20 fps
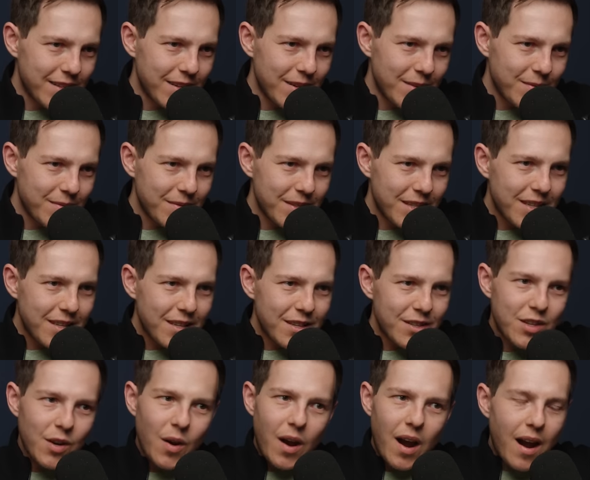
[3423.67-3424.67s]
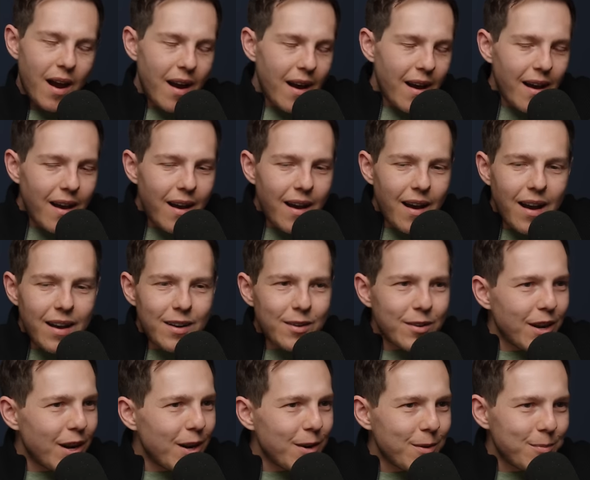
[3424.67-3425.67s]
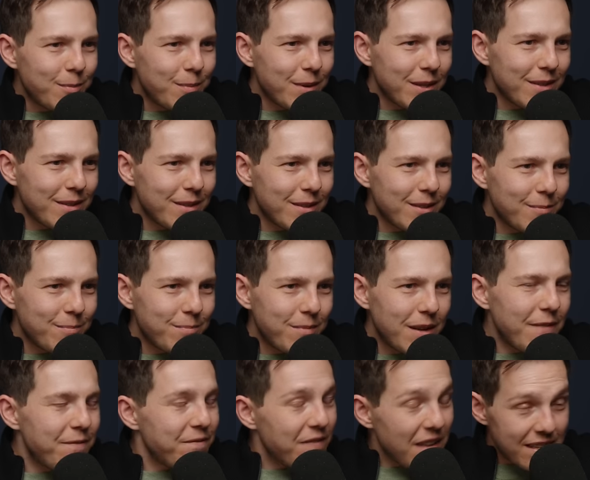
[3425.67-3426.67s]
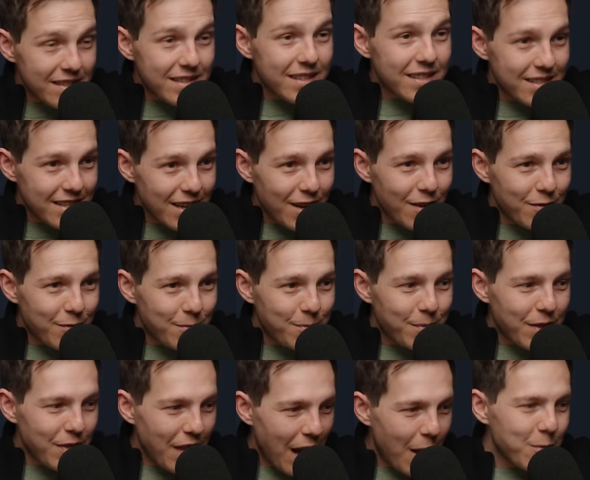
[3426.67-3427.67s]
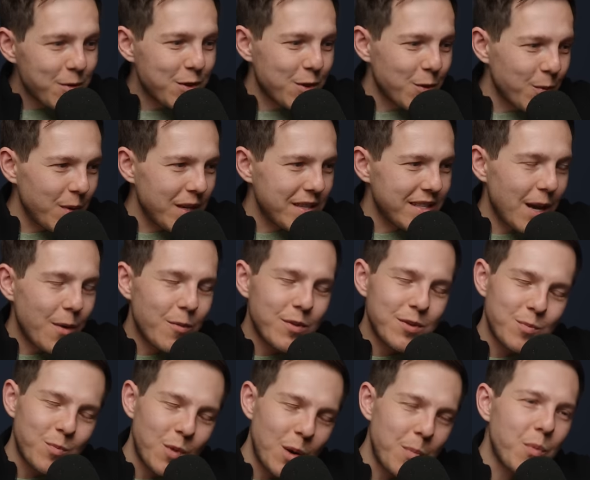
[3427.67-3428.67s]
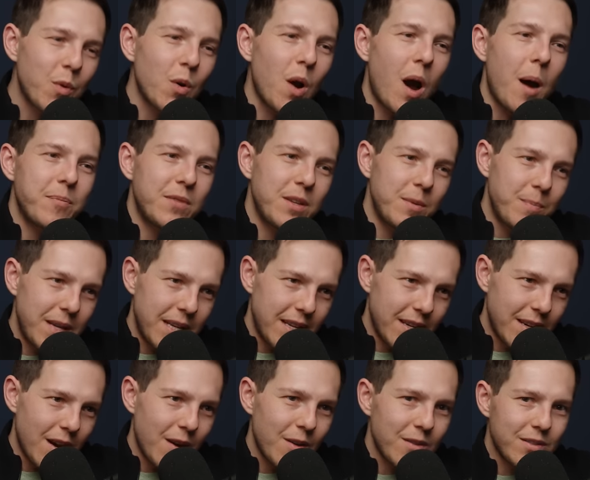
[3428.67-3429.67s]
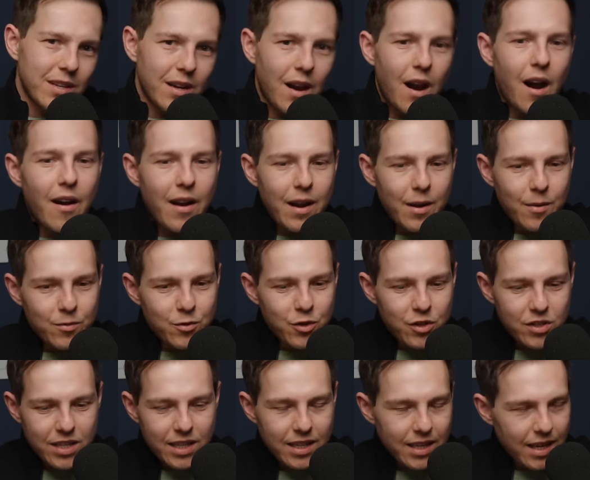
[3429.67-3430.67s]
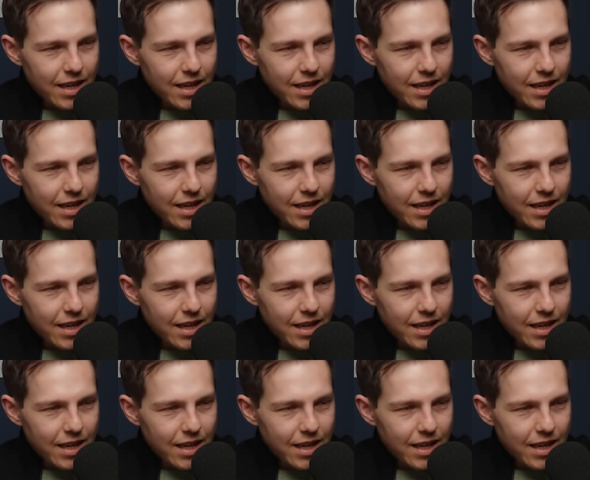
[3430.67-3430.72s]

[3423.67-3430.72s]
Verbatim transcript: ago. So I don't know. It fixed itself. It fixed itself, but that was the reason. That was what prompted me to go. I was like, all right, just in